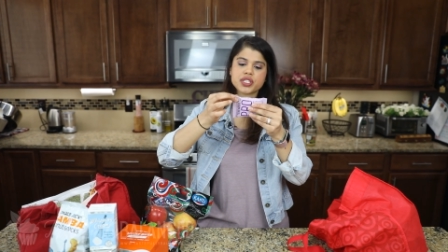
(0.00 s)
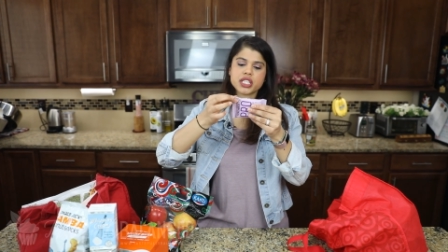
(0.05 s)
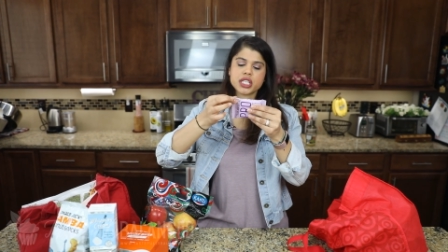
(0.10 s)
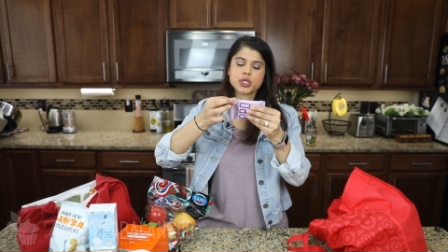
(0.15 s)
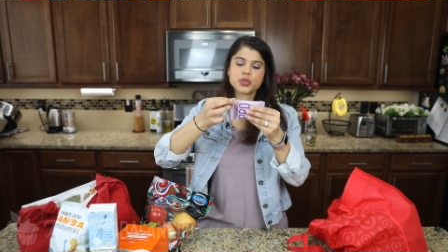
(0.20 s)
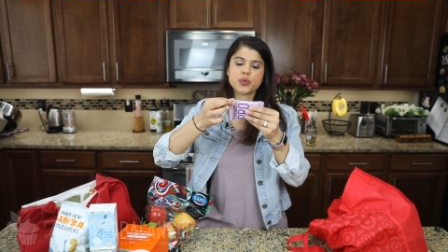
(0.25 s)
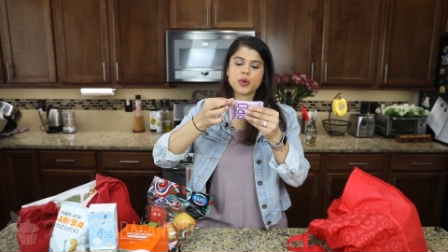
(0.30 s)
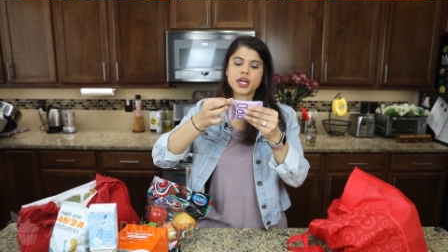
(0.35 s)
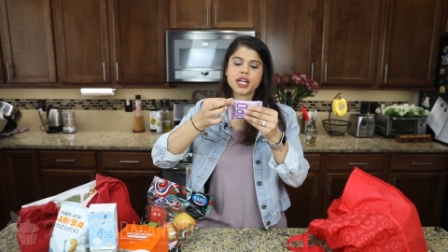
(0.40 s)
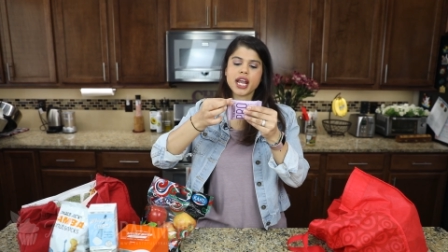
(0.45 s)

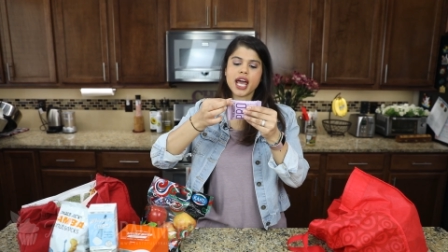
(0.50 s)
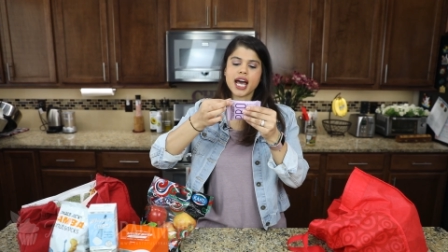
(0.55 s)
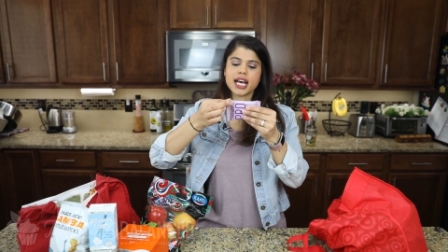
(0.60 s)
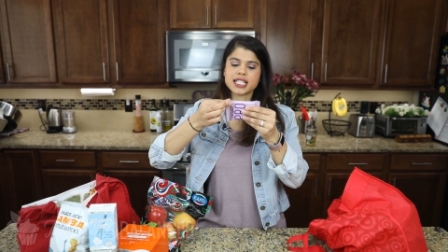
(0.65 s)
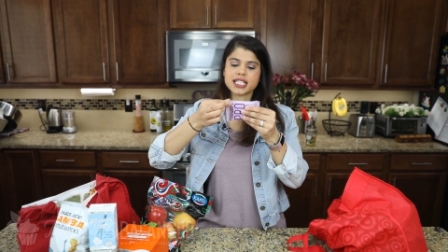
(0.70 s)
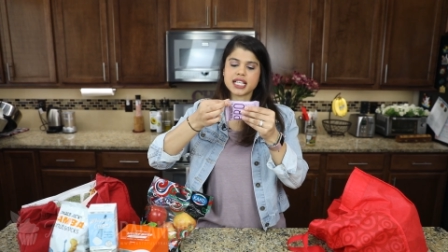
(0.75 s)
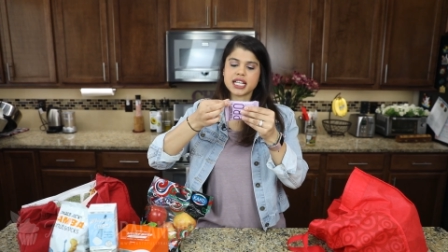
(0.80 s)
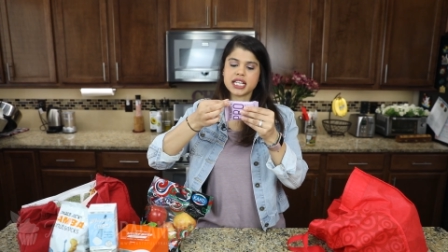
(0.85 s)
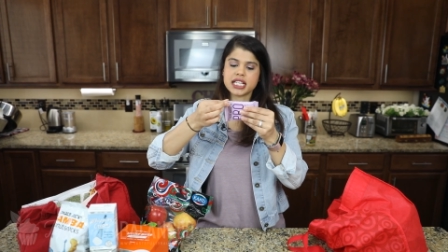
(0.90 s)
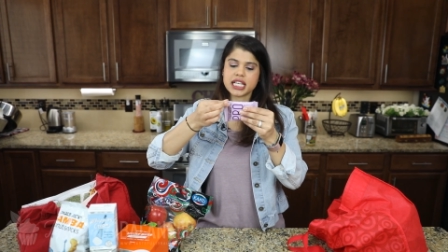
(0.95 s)
This one
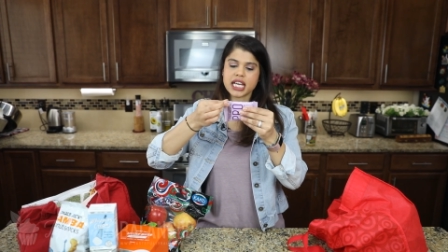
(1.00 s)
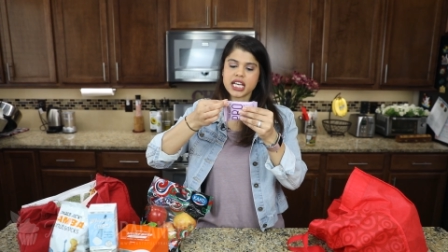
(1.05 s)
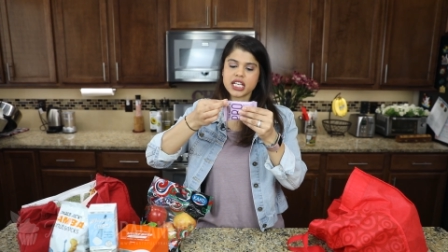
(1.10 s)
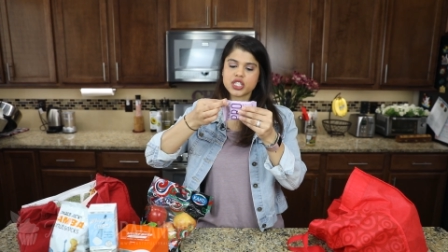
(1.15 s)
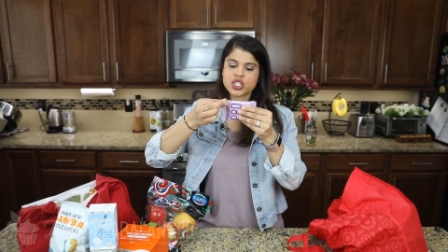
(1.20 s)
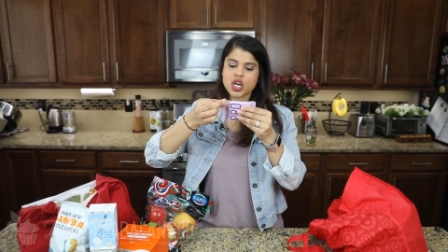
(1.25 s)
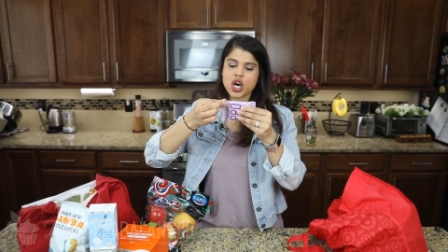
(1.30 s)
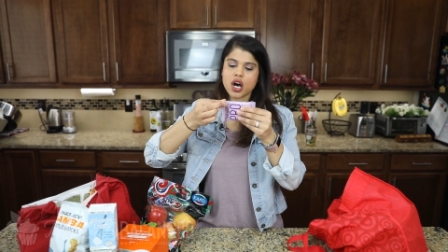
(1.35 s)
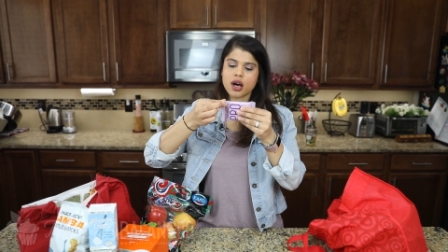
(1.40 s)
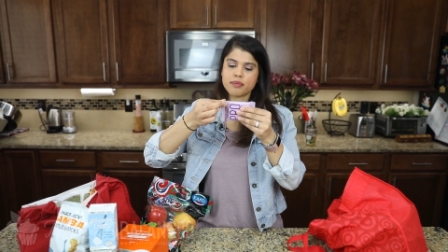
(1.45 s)
has
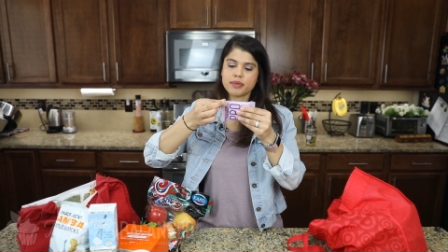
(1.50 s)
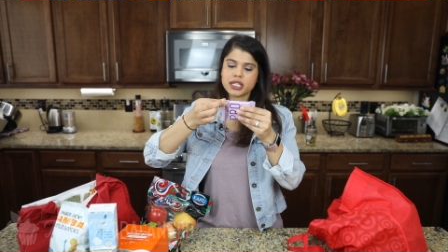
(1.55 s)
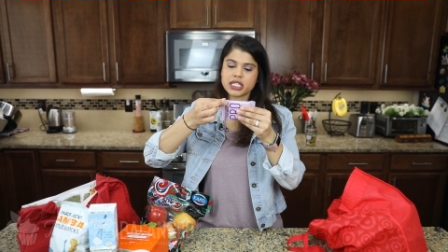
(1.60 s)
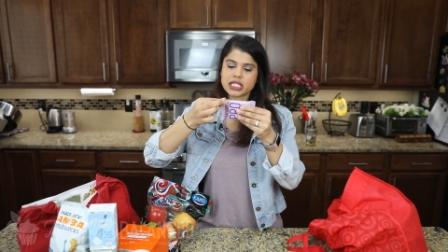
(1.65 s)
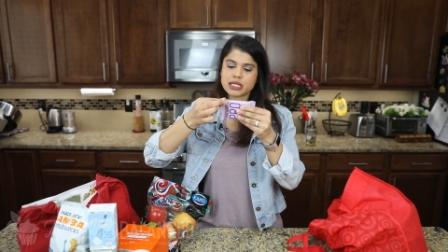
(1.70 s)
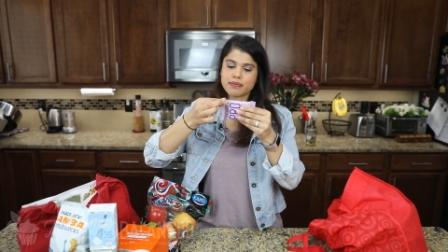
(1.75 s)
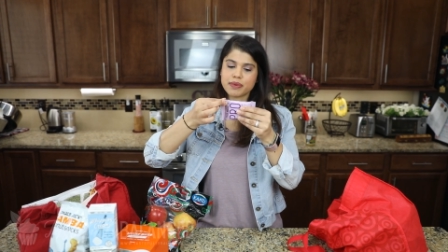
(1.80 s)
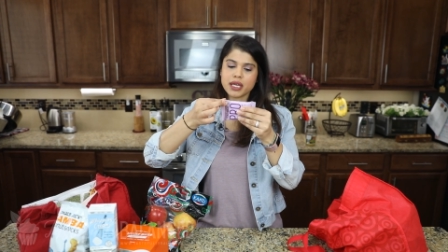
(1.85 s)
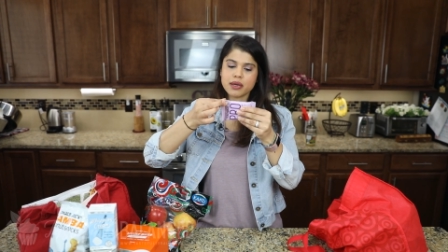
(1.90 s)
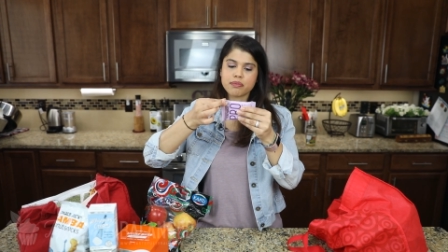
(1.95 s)
dates,
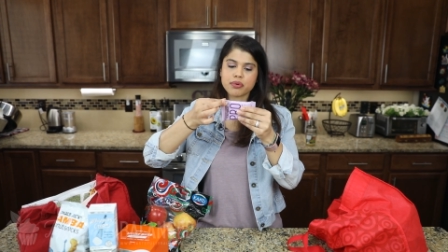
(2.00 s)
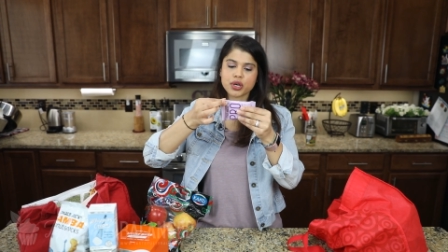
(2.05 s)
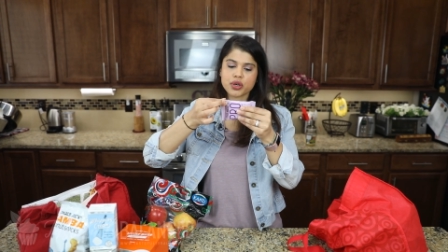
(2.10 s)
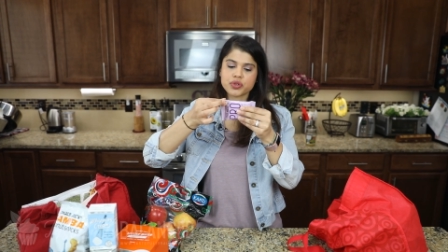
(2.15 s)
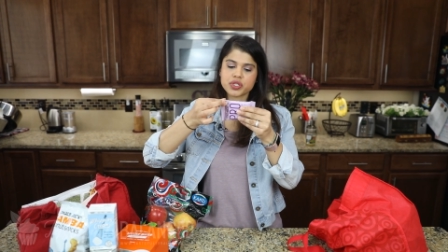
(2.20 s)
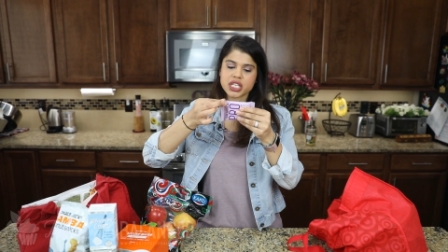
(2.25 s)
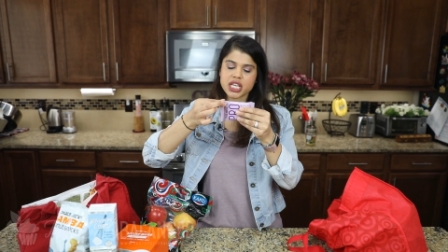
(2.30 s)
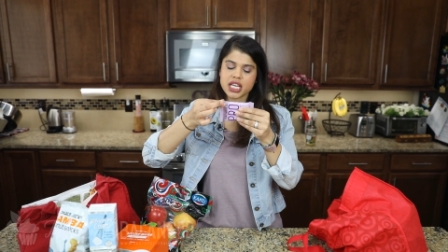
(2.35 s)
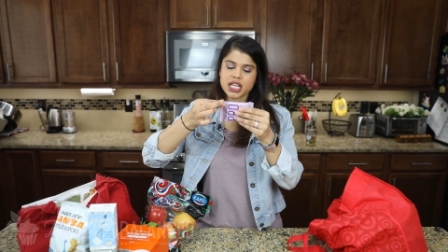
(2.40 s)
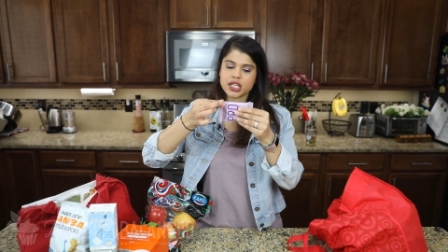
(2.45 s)
almonds, pea
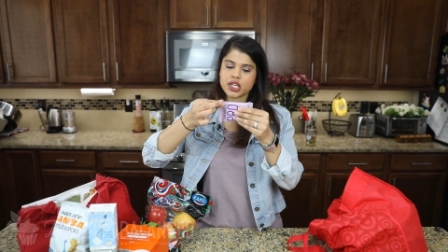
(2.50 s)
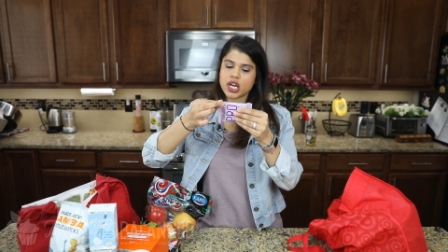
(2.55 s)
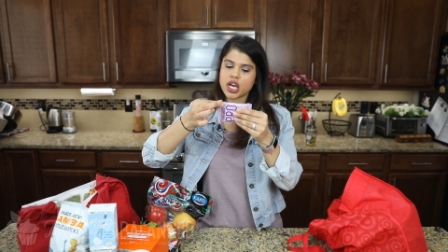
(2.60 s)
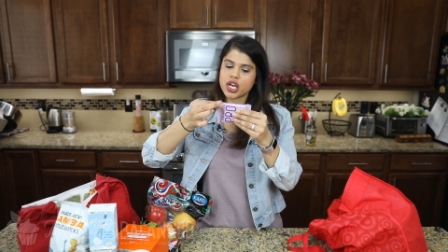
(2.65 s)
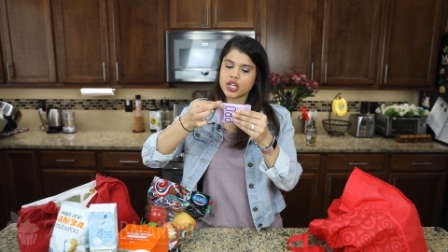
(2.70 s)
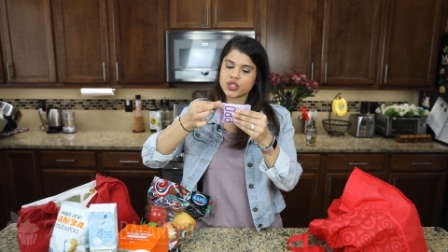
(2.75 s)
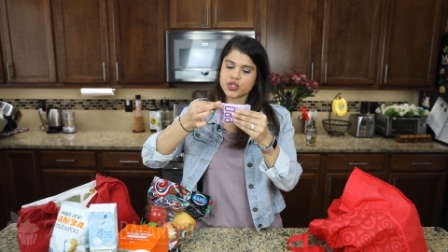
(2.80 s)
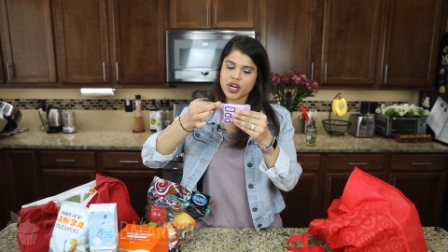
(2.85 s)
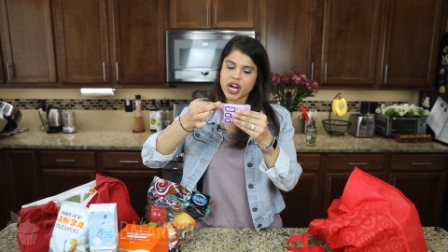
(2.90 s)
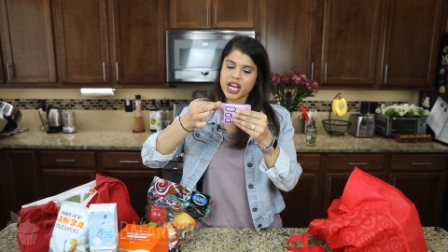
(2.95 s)
protein,
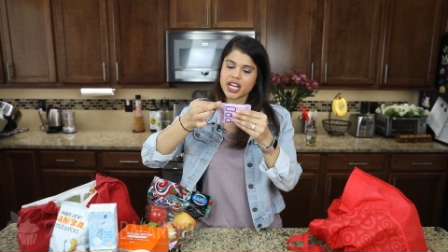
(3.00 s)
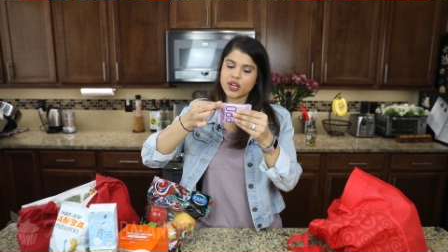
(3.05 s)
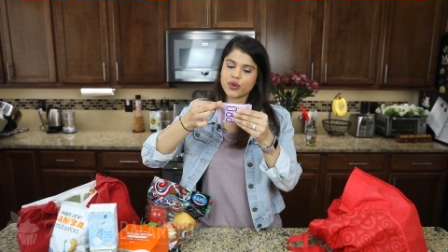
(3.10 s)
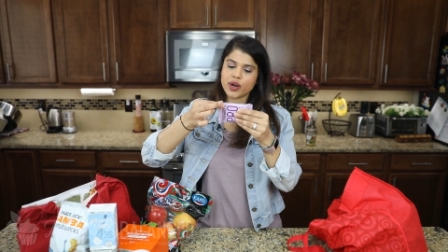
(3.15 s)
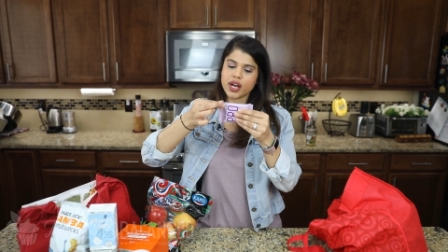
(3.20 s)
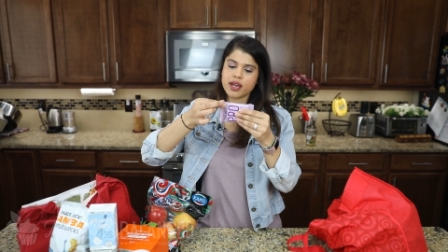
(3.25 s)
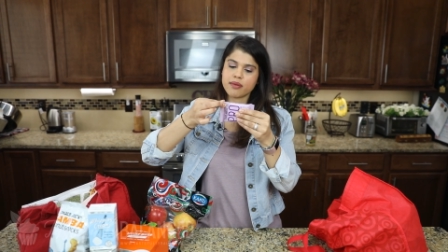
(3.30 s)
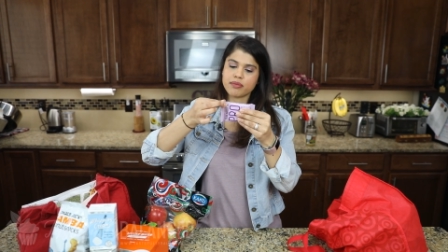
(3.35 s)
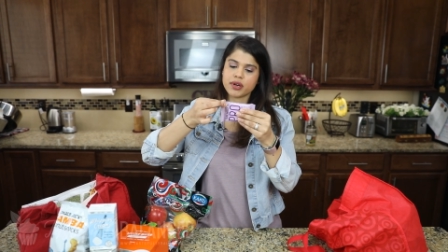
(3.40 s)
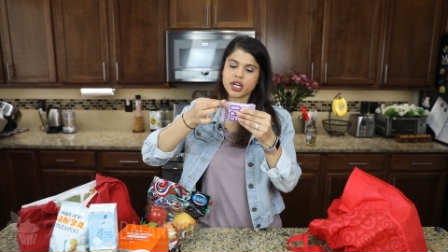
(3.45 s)
dried
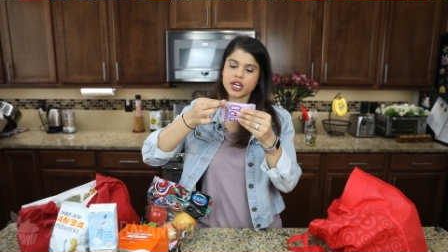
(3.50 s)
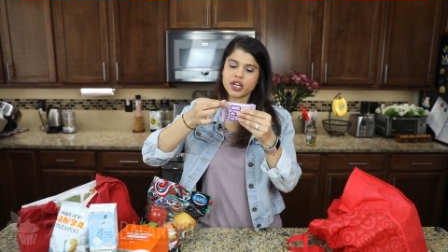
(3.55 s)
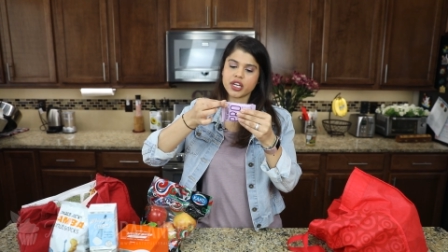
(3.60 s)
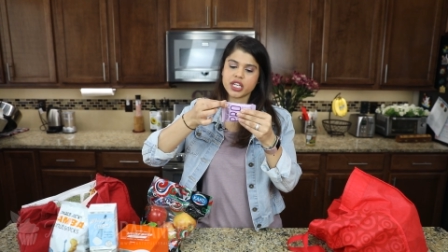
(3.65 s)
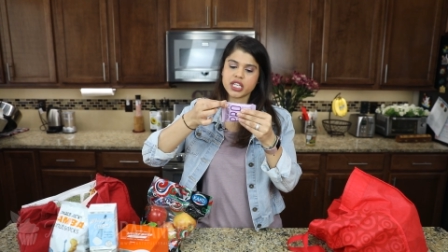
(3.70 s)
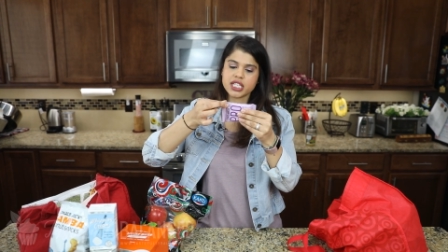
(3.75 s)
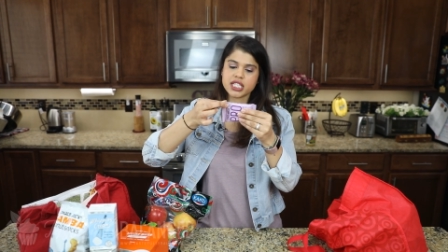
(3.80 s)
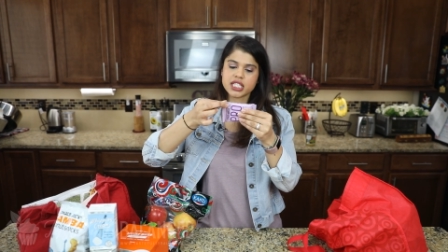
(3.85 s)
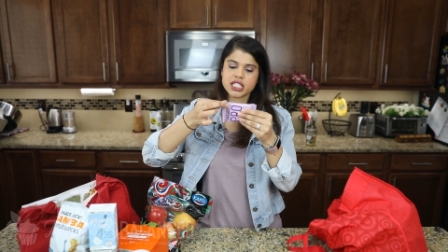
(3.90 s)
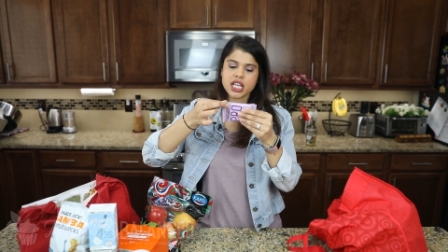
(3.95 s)

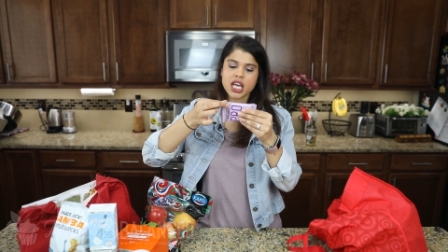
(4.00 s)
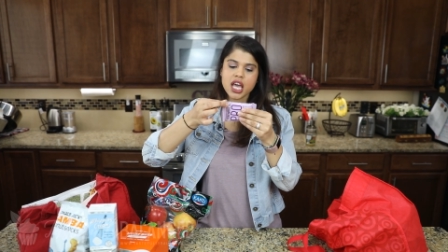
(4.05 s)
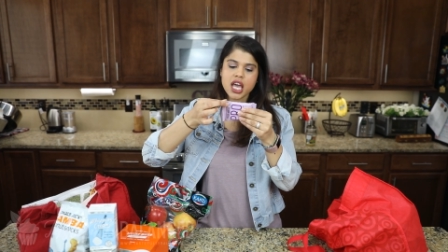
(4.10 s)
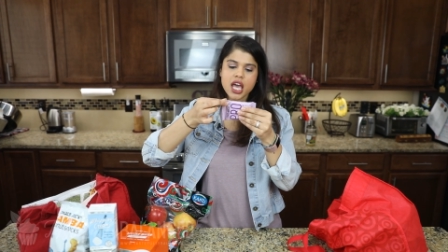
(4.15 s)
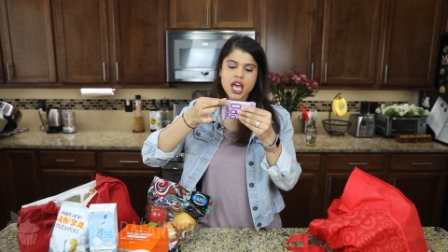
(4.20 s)
cranberries,